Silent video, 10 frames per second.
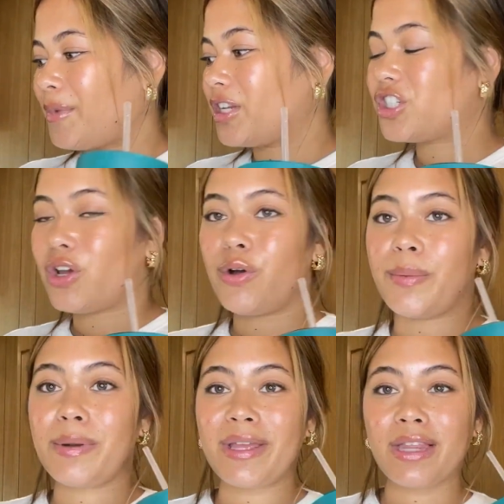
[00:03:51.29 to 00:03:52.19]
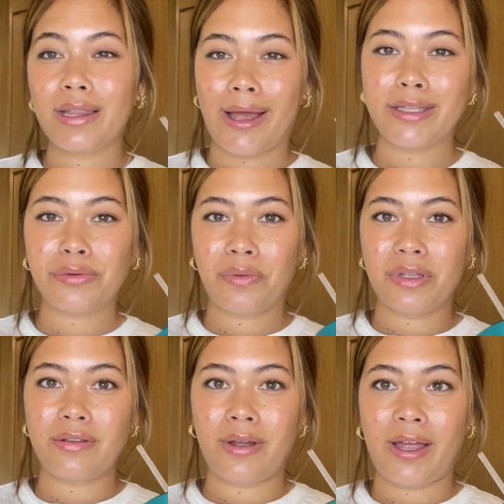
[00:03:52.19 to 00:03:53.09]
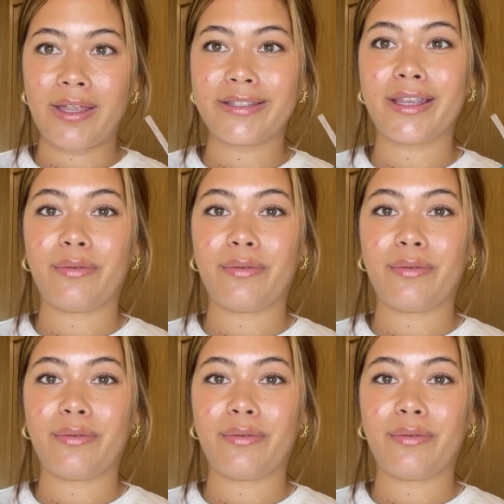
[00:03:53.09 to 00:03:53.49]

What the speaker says: gonna make the last one with you guys,